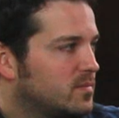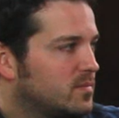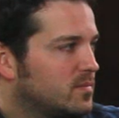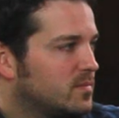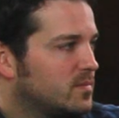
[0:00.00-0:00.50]

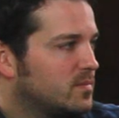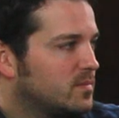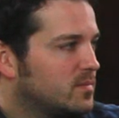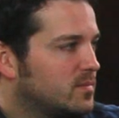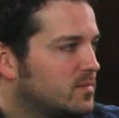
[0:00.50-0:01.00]

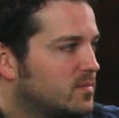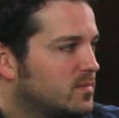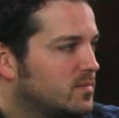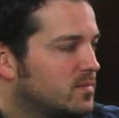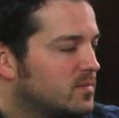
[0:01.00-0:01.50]

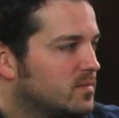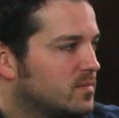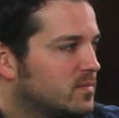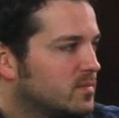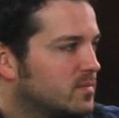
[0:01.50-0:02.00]

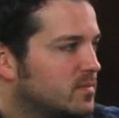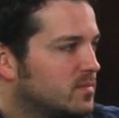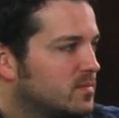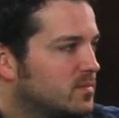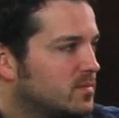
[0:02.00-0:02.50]

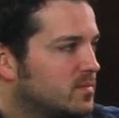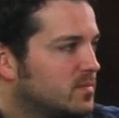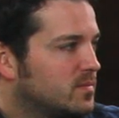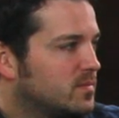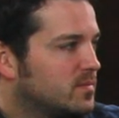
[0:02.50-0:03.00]

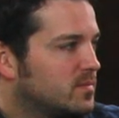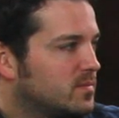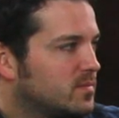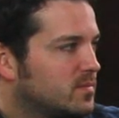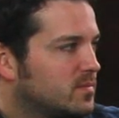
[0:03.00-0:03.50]

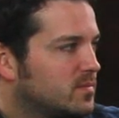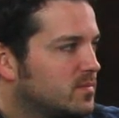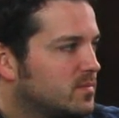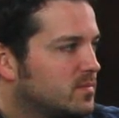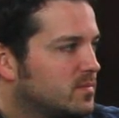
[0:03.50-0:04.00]

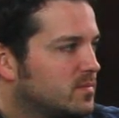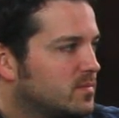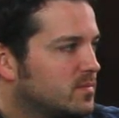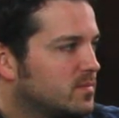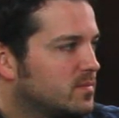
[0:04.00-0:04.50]

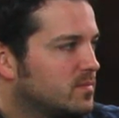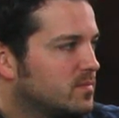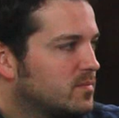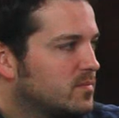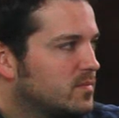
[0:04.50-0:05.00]

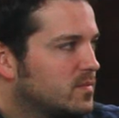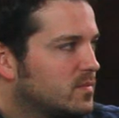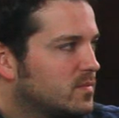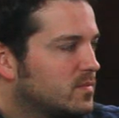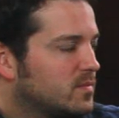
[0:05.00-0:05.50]

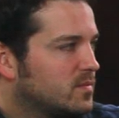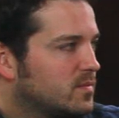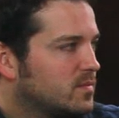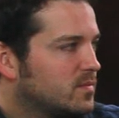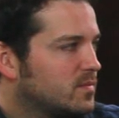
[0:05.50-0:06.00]

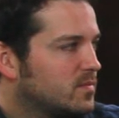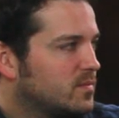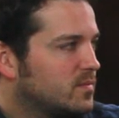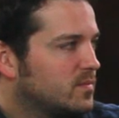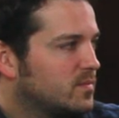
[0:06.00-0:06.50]
(silent)